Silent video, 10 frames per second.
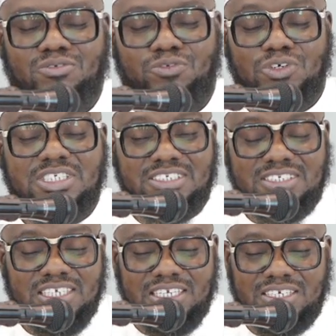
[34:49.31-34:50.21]
for
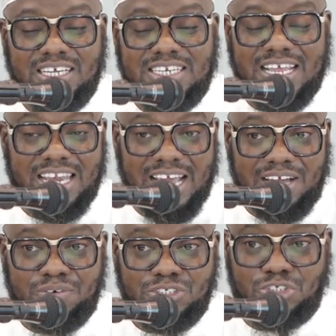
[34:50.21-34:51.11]
this deen and their
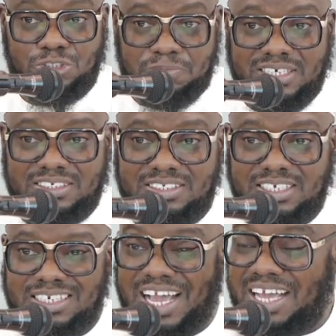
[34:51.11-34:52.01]
language to spread this
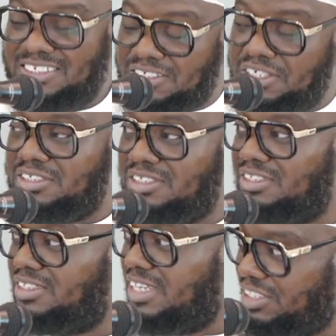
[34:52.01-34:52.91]
deen, they had
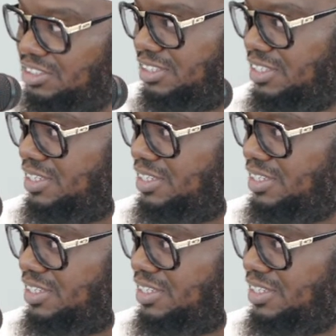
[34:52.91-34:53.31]
certain natures